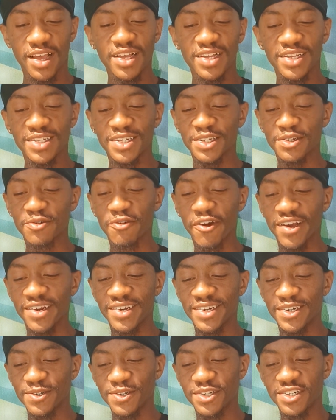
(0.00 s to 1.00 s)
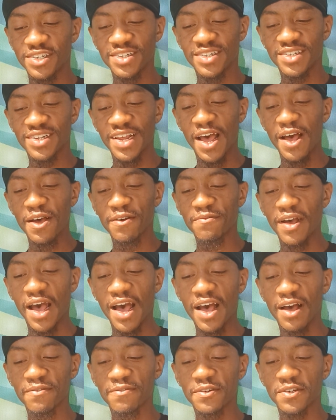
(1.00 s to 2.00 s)
It's a great energy to have
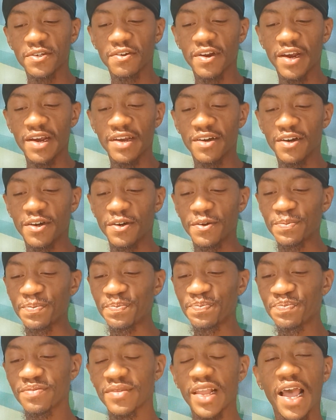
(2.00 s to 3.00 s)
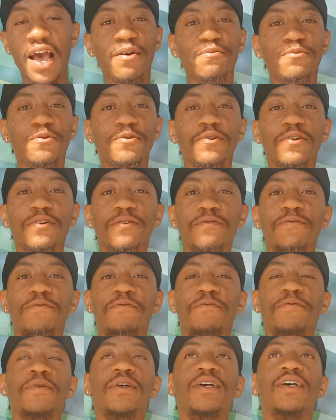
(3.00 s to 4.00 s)
after
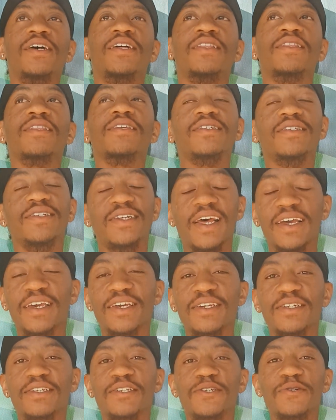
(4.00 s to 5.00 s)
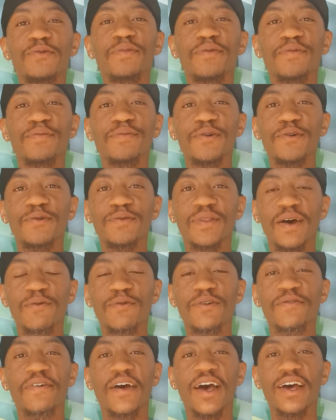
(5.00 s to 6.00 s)
the second supermoon that
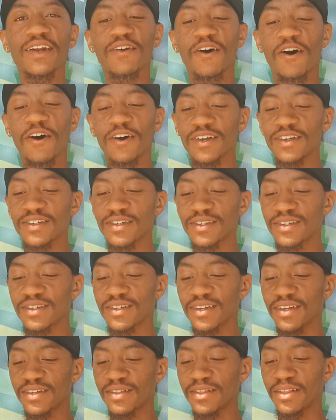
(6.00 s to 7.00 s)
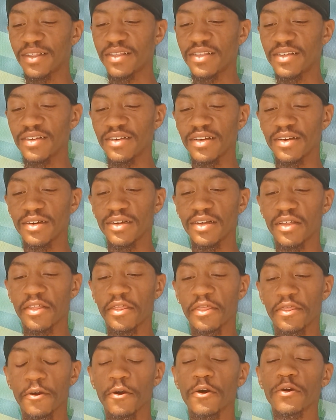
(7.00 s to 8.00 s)
we've had in August, and the
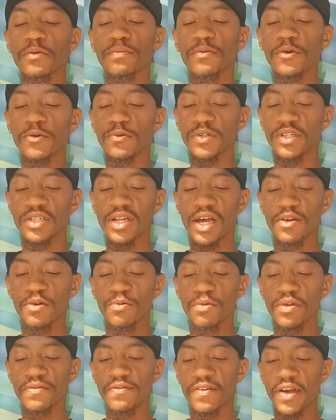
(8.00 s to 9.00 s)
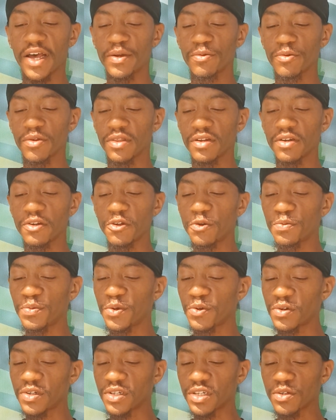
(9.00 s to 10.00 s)
third moon cycle we've had with the new
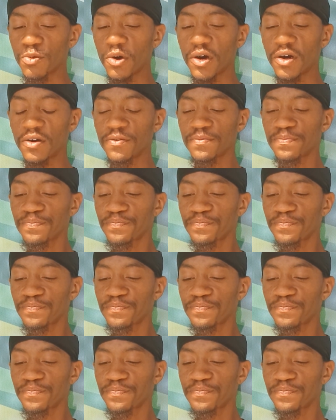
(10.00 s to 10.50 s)
moon as well.